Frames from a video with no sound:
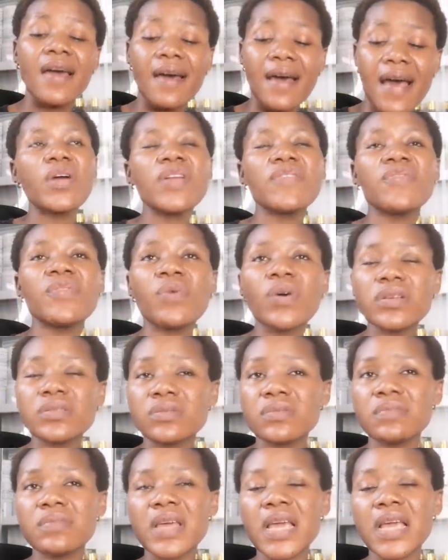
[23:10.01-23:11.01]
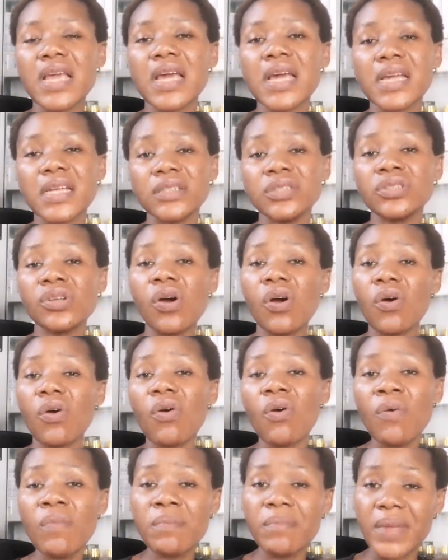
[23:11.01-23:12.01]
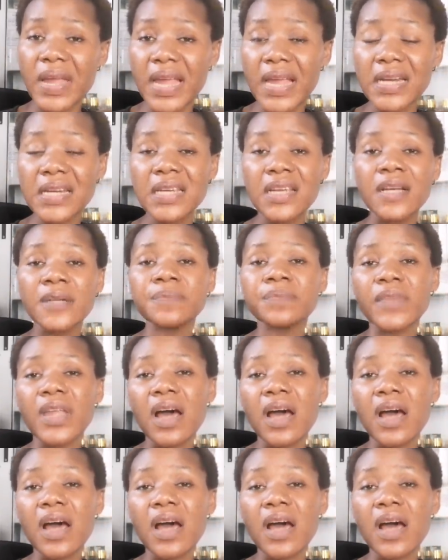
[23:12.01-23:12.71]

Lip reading: So if you want to make your own made